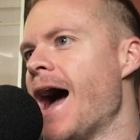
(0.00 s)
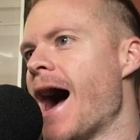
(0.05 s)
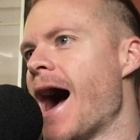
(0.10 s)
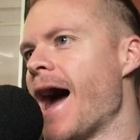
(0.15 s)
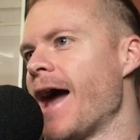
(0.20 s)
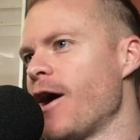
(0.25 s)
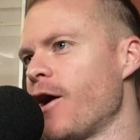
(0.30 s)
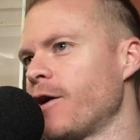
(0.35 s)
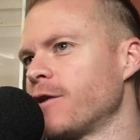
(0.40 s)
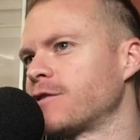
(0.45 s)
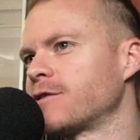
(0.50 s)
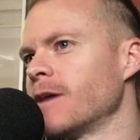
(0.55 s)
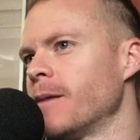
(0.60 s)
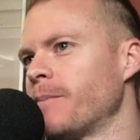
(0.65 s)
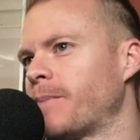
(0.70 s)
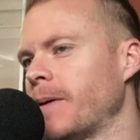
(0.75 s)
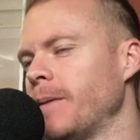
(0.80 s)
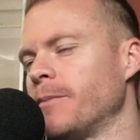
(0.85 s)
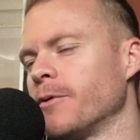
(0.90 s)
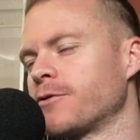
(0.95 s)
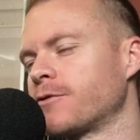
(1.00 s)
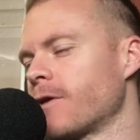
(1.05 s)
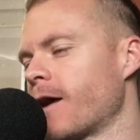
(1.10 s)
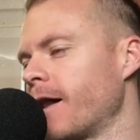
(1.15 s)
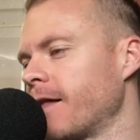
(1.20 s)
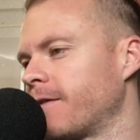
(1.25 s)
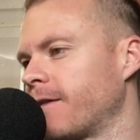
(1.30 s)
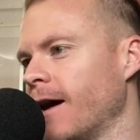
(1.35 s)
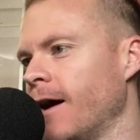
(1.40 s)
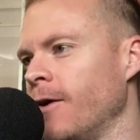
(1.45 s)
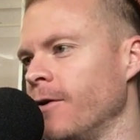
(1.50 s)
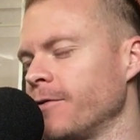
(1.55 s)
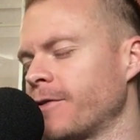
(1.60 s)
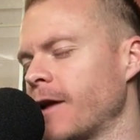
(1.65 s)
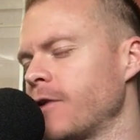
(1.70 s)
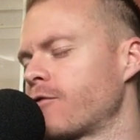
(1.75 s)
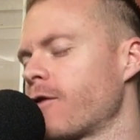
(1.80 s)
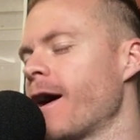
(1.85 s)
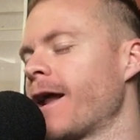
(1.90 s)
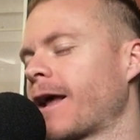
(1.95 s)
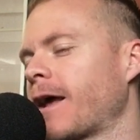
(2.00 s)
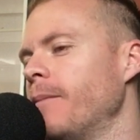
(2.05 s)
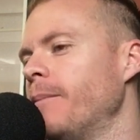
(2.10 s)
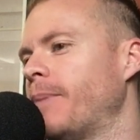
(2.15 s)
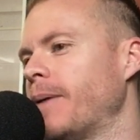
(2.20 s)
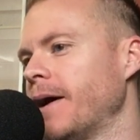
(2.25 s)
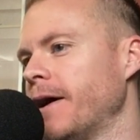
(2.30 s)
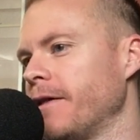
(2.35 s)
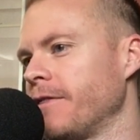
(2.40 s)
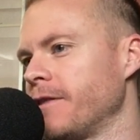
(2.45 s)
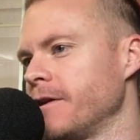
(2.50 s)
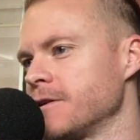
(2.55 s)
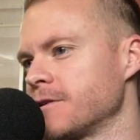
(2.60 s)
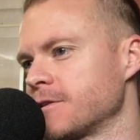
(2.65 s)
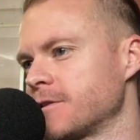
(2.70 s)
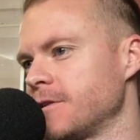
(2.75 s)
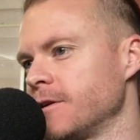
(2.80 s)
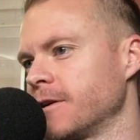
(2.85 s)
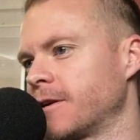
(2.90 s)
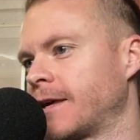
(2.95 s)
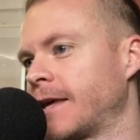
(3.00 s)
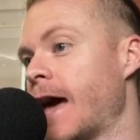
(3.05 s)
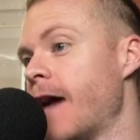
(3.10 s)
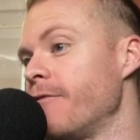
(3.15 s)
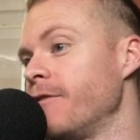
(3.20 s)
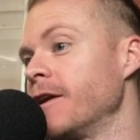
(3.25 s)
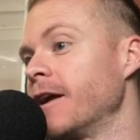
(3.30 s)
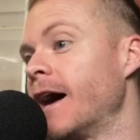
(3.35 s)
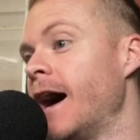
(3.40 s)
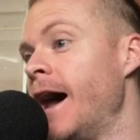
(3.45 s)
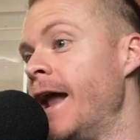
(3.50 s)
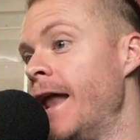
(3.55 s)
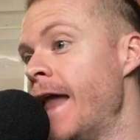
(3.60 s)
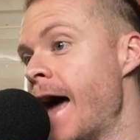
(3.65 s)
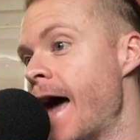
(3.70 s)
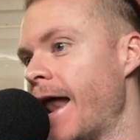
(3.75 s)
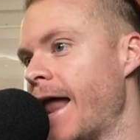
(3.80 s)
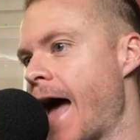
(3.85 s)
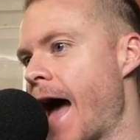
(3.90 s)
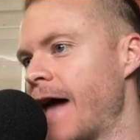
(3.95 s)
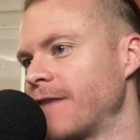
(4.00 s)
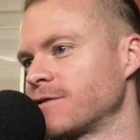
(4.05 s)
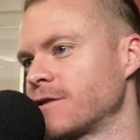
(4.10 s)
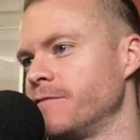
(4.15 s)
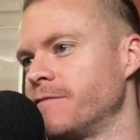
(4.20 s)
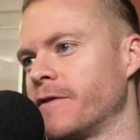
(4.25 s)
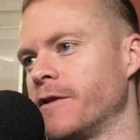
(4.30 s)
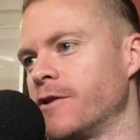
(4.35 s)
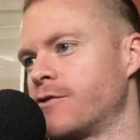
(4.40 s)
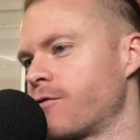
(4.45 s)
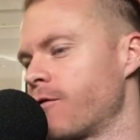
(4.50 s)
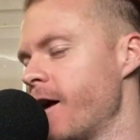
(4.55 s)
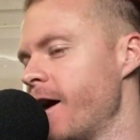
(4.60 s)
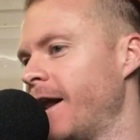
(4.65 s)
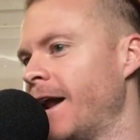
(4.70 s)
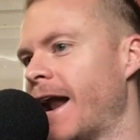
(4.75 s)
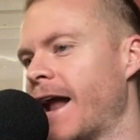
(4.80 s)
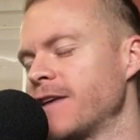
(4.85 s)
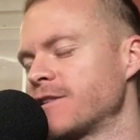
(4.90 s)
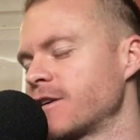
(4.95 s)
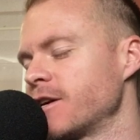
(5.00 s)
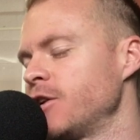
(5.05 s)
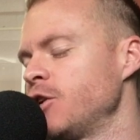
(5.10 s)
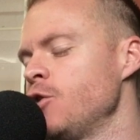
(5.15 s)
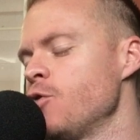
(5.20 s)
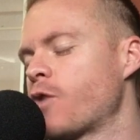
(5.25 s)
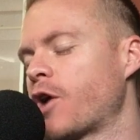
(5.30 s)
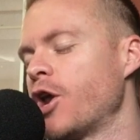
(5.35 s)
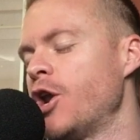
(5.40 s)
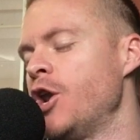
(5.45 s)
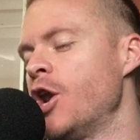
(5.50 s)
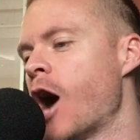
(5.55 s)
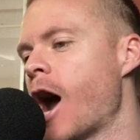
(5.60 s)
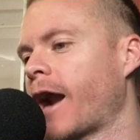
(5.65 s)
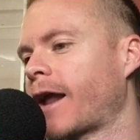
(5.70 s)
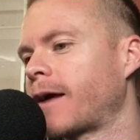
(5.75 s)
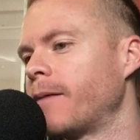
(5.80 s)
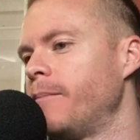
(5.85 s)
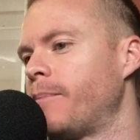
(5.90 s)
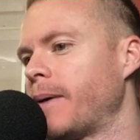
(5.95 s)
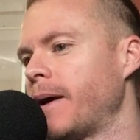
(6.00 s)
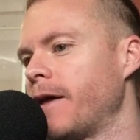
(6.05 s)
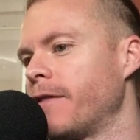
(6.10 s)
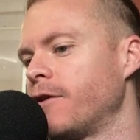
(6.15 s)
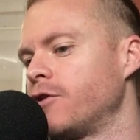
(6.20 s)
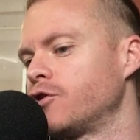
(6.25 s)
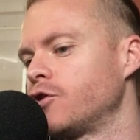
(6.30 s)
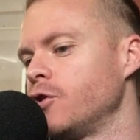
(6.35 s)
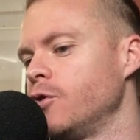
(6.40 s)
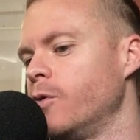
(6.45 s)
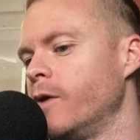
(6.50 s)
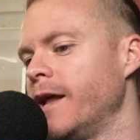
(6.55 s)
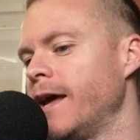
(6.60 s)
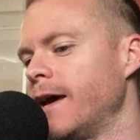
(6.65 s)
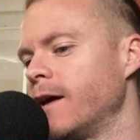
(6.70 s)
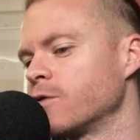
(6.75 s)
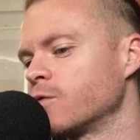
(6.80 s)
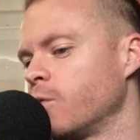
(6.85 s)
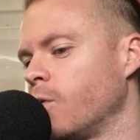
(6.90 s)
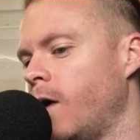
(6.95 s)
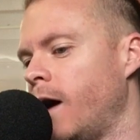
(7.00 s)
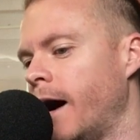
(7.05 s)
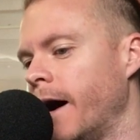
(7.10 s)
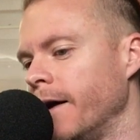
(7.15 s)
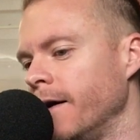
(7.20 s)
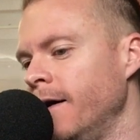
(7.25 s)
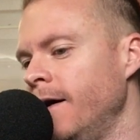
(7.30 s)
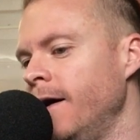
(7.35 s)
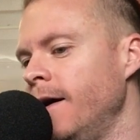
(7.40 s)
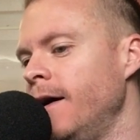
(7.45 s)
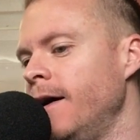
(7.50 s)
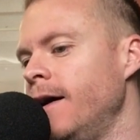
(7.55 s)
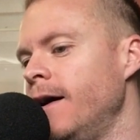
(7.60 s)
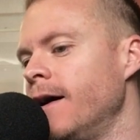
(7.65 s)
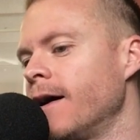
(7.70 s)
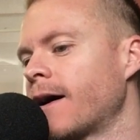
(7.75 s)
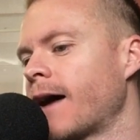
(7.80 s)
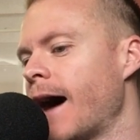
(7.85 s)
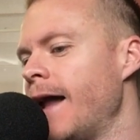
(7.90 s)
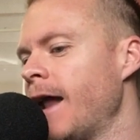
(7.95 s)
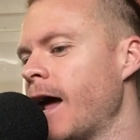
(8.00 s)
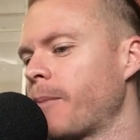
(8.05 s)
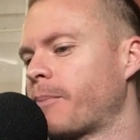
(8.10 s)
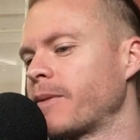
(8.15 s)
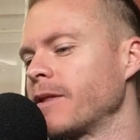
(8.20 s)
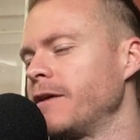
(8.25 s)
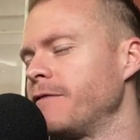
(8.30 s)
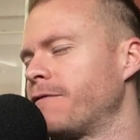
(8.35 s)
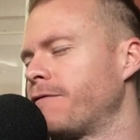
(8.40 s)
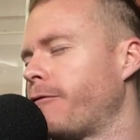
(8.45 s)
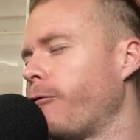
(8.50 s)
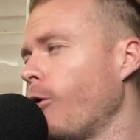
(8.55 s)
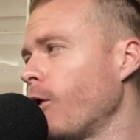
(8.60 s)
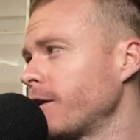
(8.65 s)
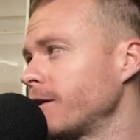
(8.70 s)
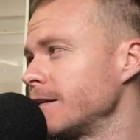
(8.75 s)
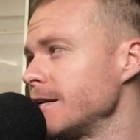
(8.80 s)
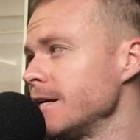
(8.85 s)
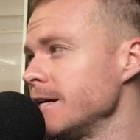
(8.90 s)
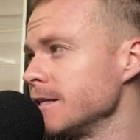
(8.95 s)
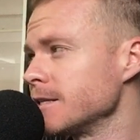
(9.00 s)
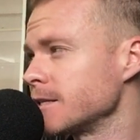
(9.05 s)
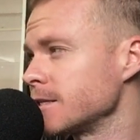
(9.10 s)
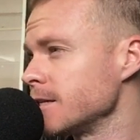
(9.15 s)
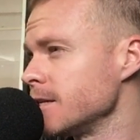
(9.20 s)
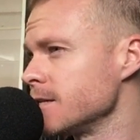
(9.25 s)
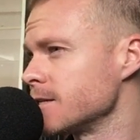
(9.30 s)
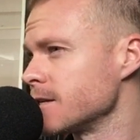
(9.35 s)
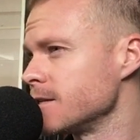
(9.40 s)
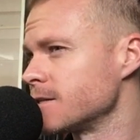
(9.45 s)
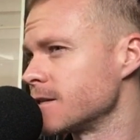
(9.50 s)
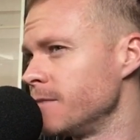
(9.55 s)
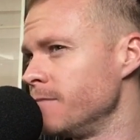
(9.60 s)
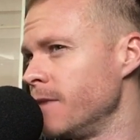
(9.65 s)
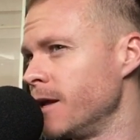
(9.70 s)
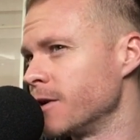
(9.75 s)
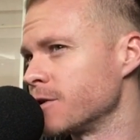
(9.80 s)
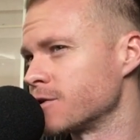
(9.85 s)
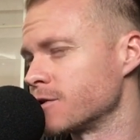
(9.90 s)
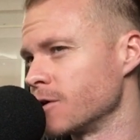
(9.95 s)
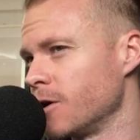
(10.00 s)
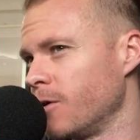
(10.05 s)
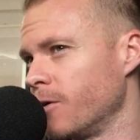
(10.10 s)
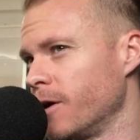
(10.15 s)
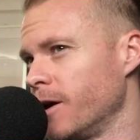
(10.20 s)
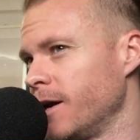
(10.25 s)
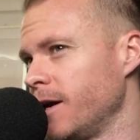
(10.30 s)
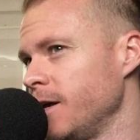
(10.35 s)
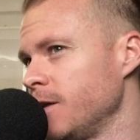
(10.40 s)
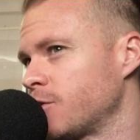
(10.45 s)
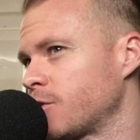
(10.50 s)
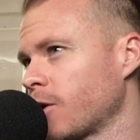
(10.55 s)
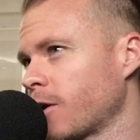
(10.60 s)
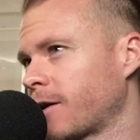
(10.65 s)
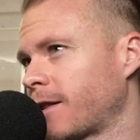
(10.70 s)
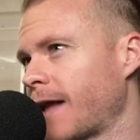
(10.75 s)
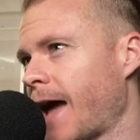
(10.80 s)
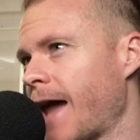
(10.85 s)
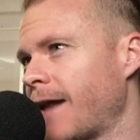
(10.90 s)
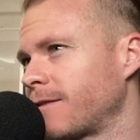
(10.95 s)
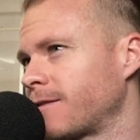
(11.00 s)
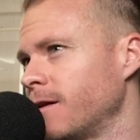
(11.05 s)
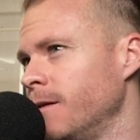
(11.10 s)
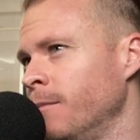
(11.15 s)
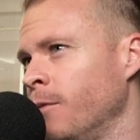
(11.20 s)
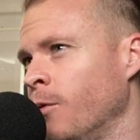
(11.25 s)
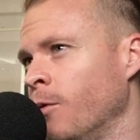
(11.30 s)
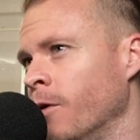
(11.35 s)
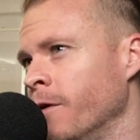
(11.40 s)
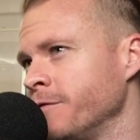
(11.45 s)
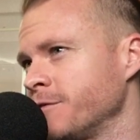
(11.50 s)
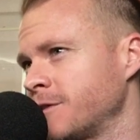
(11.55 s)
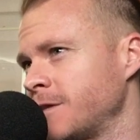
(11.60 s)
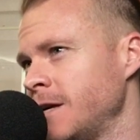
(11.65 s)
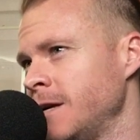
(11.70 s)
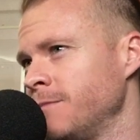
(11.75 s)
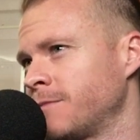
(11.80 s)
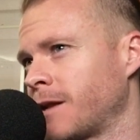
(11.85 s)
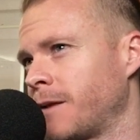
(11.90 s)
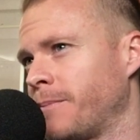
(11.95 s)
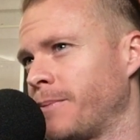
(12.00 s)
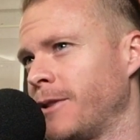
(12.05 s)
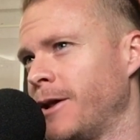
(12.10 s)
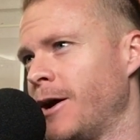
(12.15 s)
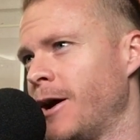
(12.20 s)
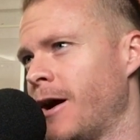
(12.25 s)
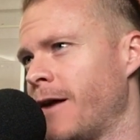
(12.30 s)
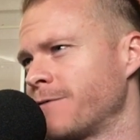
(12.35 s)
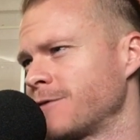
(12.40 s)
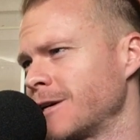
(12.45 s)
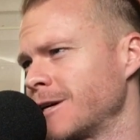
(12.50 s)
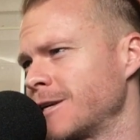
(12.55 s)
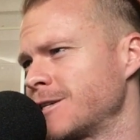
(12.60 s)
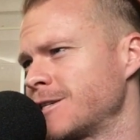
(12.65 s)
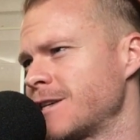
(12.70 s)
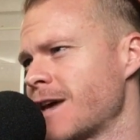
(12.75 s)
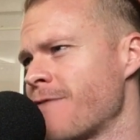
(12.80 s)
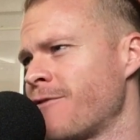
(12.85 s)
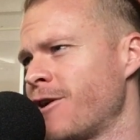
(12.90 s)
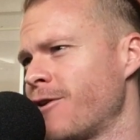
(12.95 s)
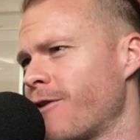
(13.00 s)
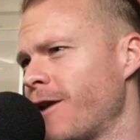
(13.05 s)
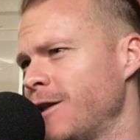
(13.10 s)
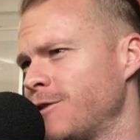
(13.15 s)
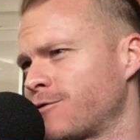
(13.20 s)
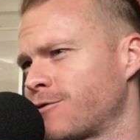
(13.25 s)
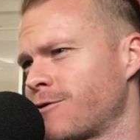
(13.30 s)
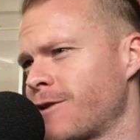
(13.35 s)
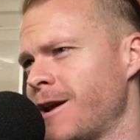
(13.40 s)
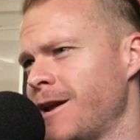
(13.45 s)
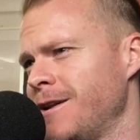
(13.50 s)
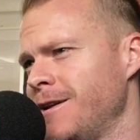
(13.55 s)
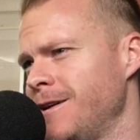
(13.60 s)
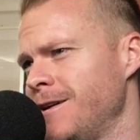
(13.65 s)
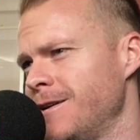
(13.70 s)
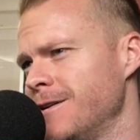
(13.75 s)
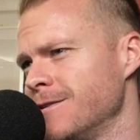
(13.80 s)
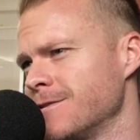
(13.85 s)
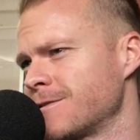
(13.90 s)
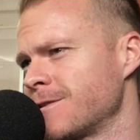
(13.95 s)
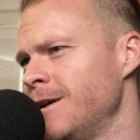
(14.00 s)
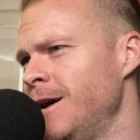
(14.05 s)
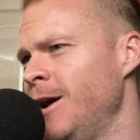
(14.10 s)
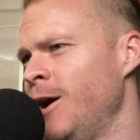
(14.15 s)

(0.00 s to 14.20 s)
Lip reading: I heard some people try to compare this to Kevin Garnett asking for the trade, and I said you cannot compare the two, and here's why. Garnett played 14 seasons in Minnesota. He took that Timberwolves team to the playoffs like 7 or 8 straight years,